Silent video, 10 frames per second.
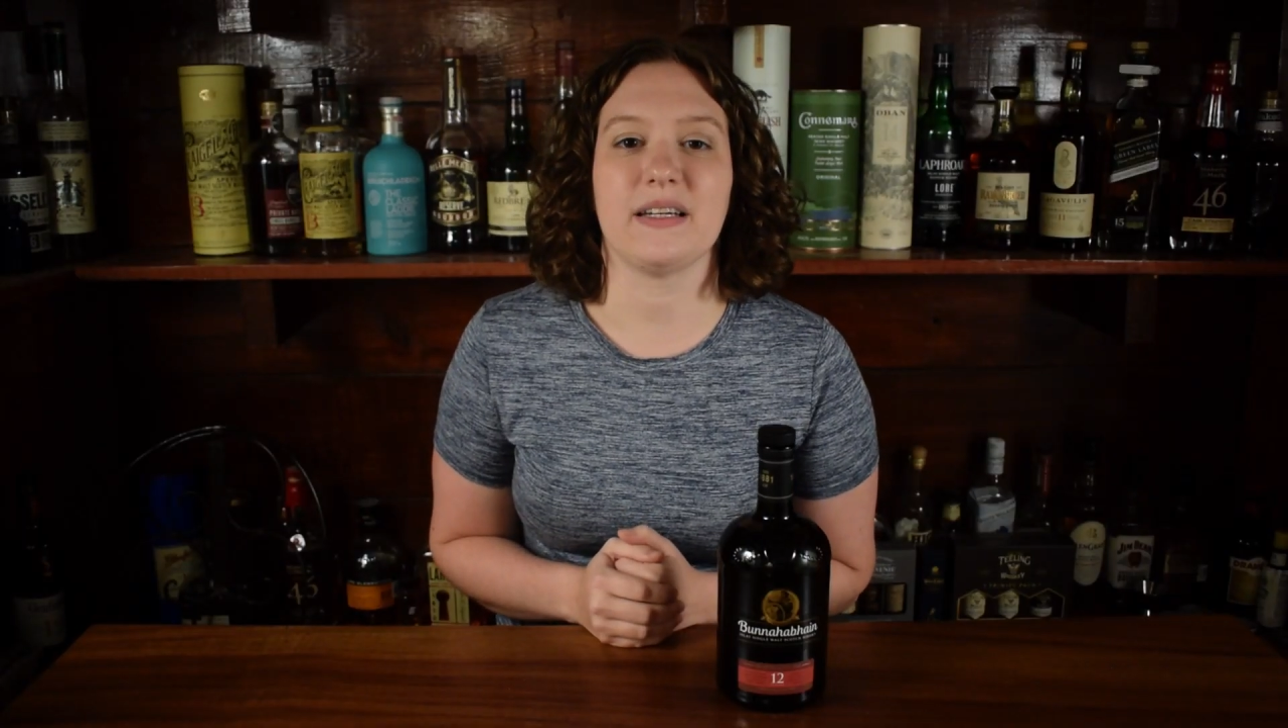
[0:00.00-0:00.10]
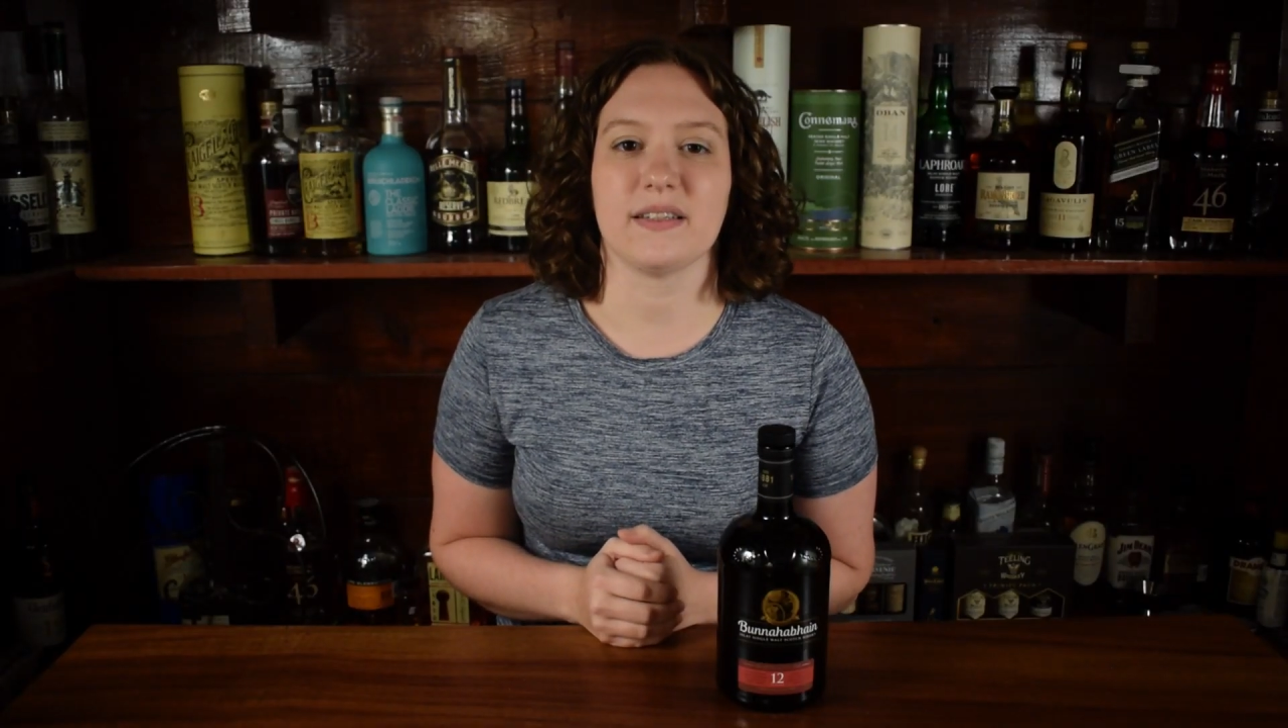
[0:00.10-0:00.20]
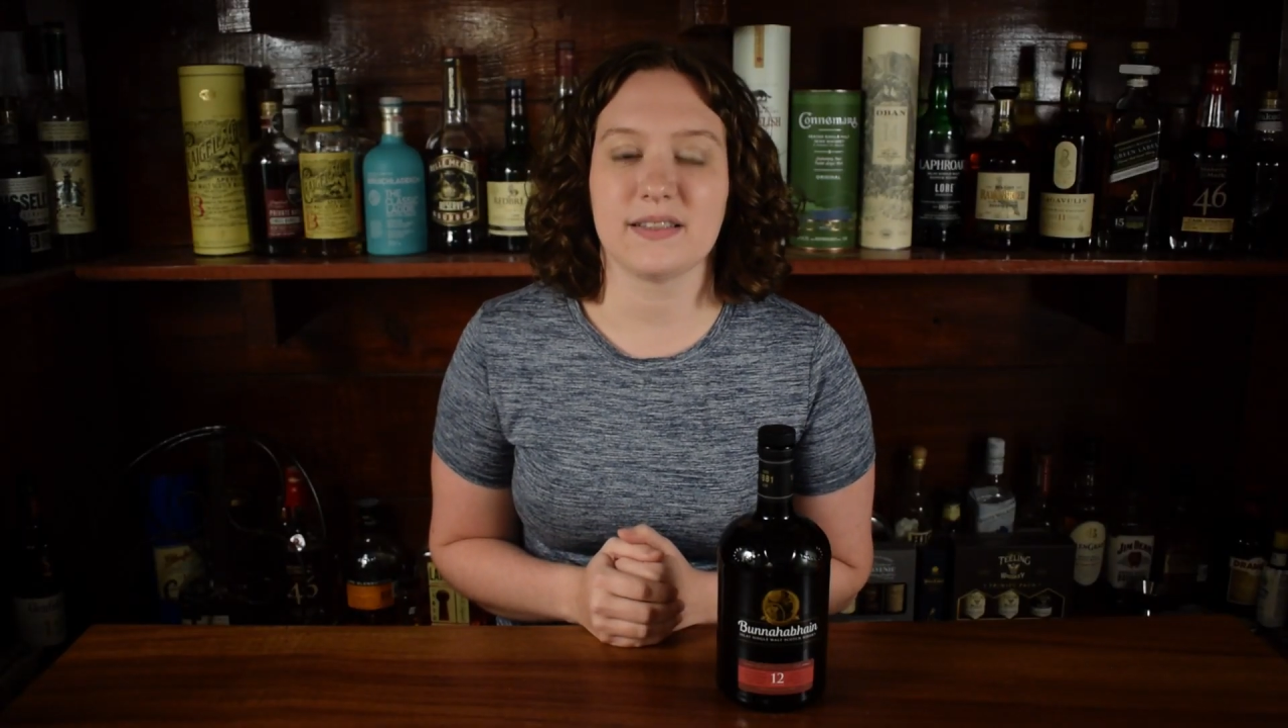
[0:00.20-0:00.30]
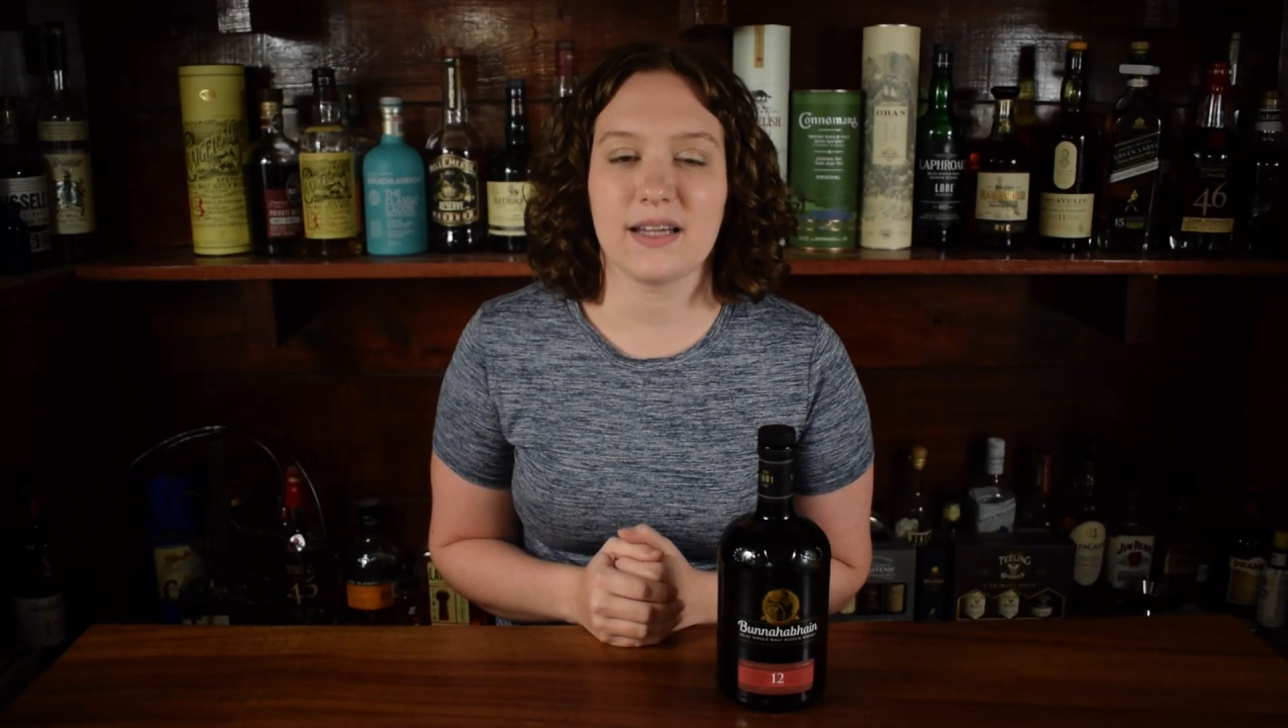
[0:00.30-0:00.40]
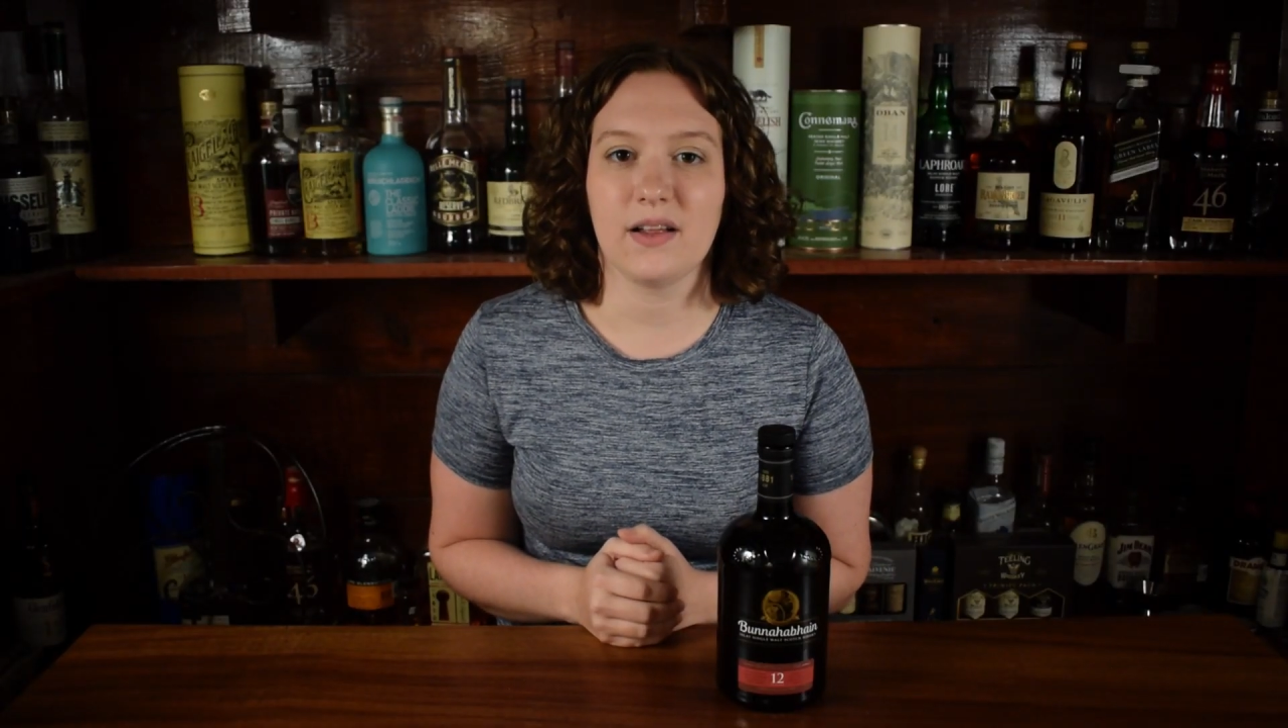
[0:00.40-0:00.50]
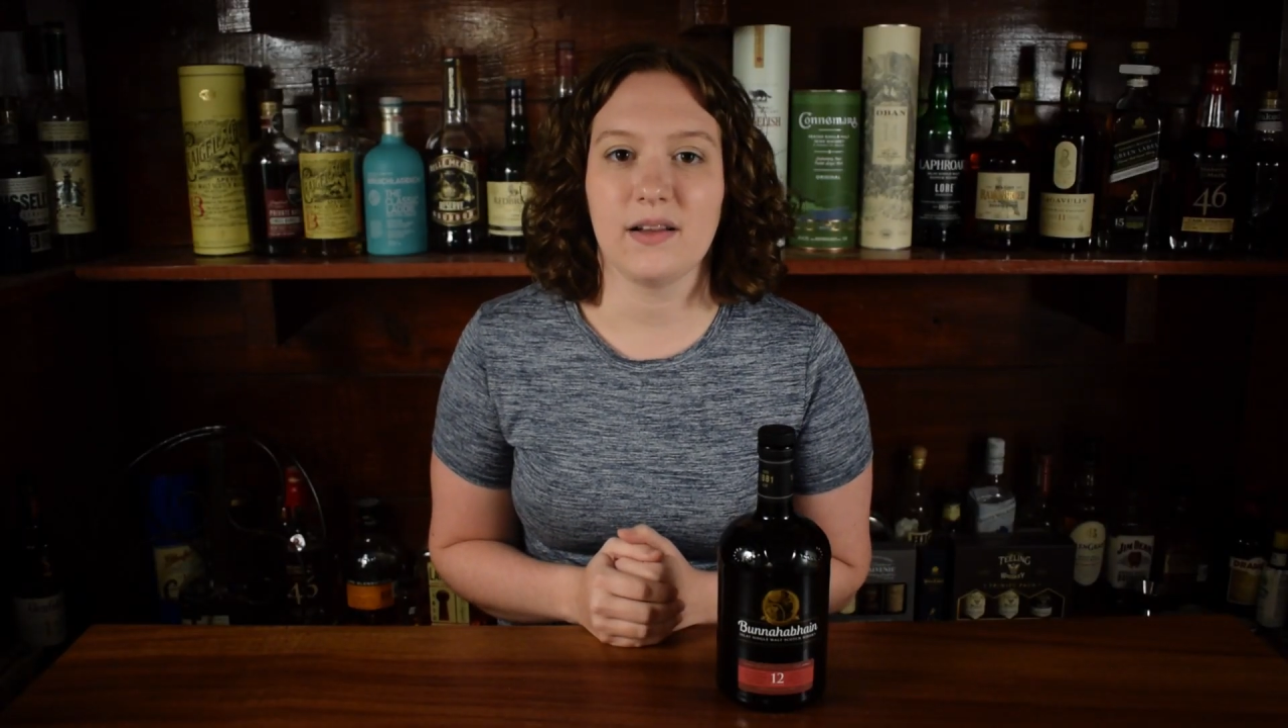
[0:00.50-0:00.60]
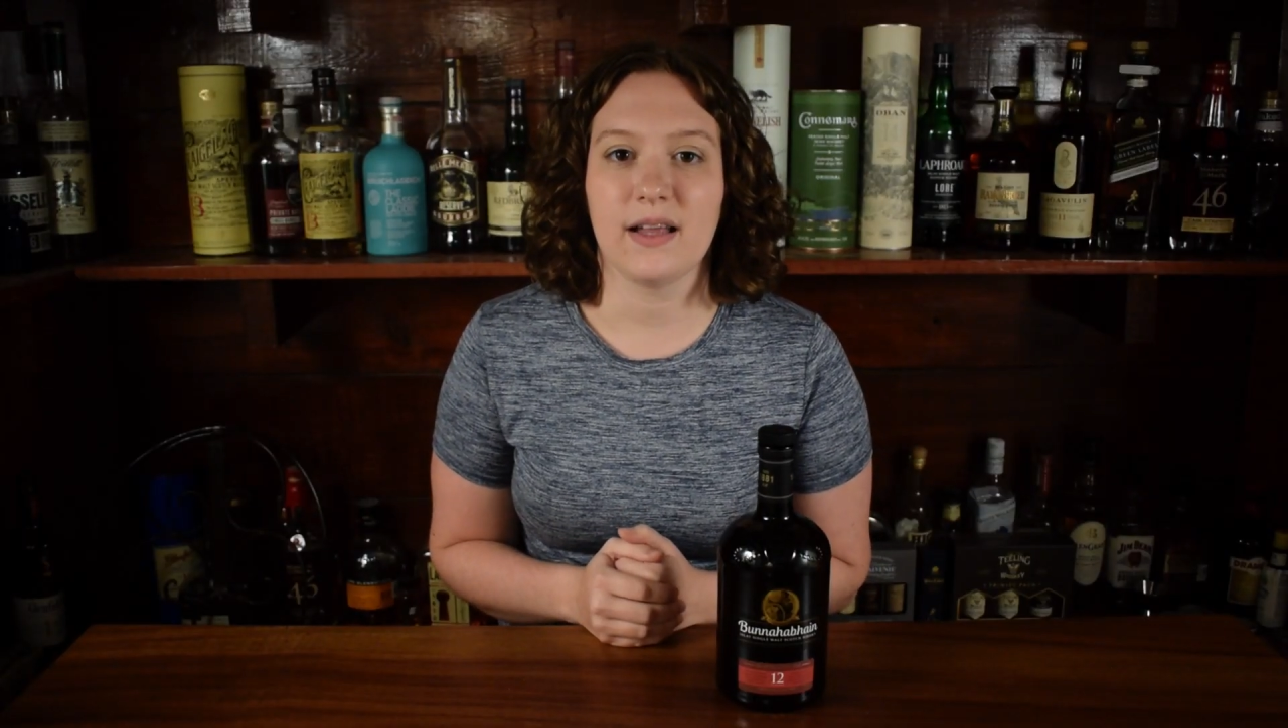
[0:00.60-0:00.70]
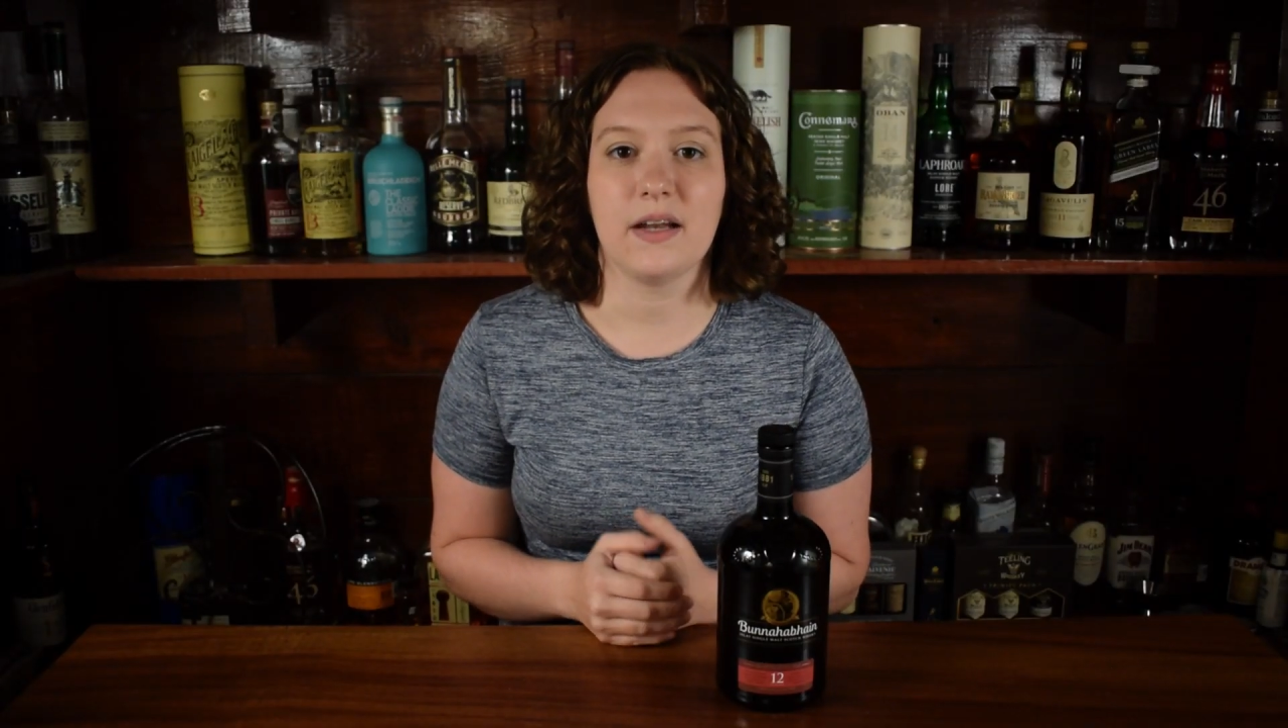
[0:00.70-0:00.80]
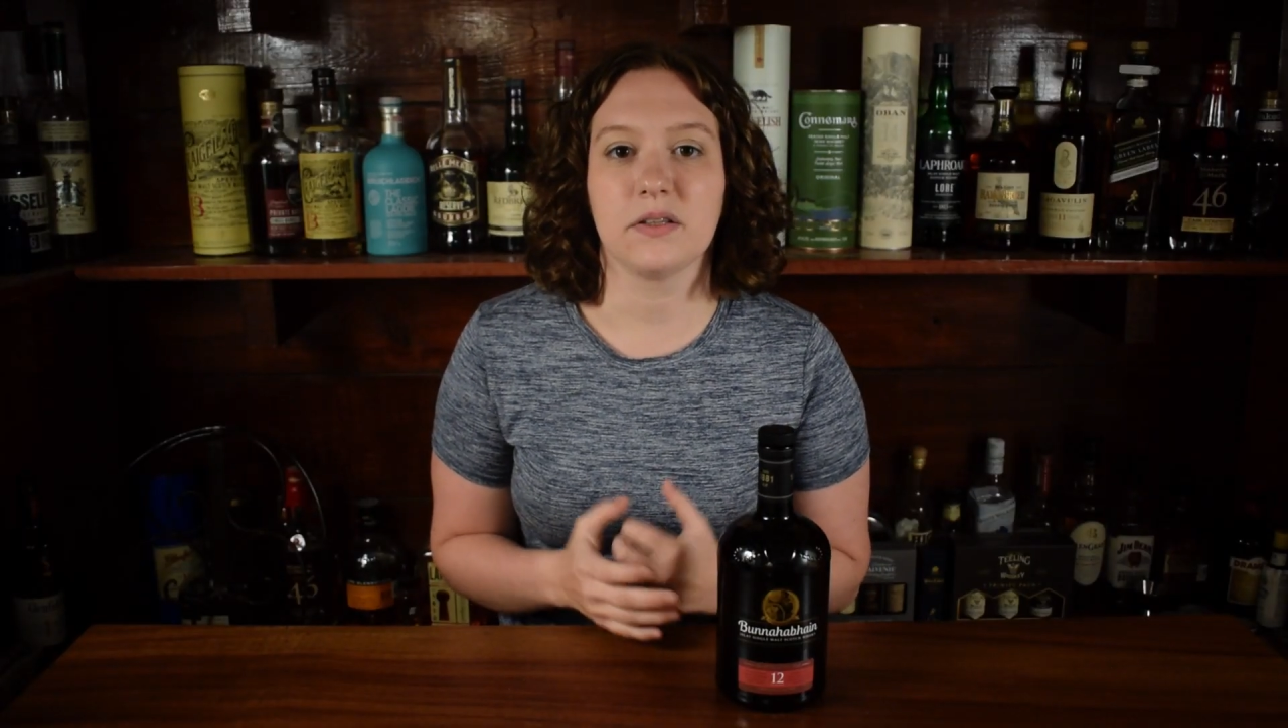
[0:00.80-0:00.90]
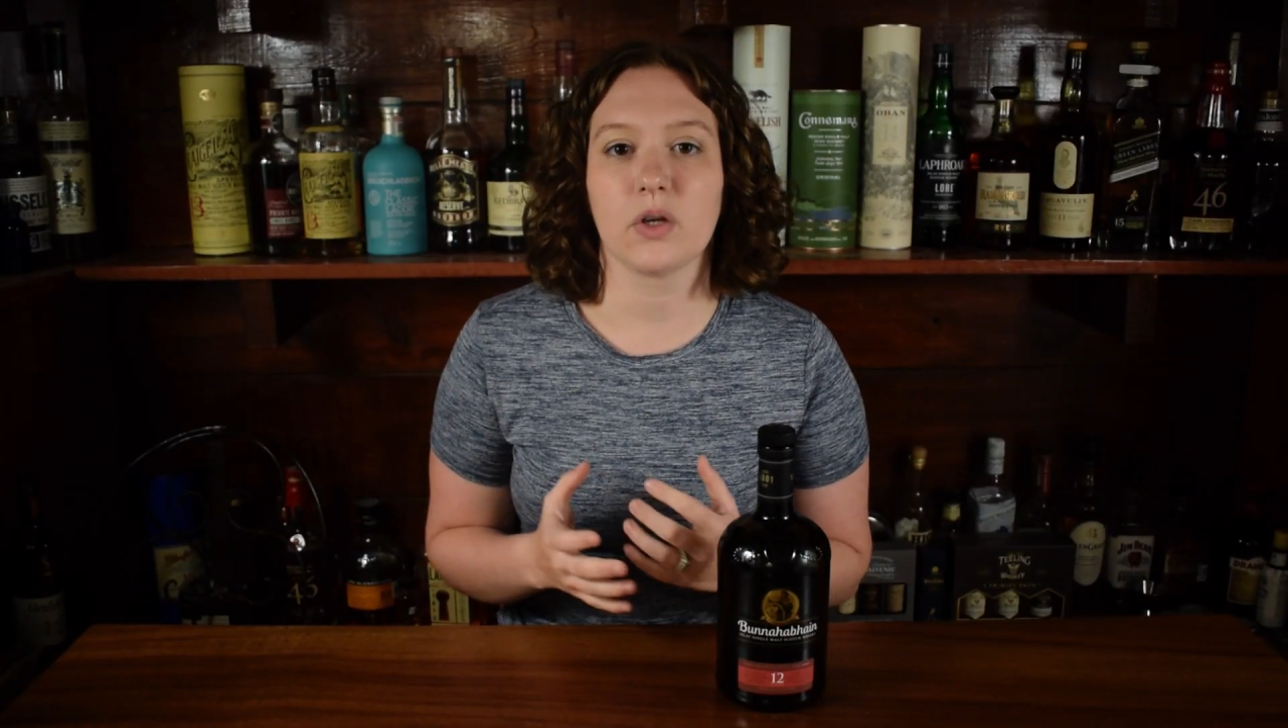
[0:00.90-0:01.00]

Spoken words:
Distell, and it's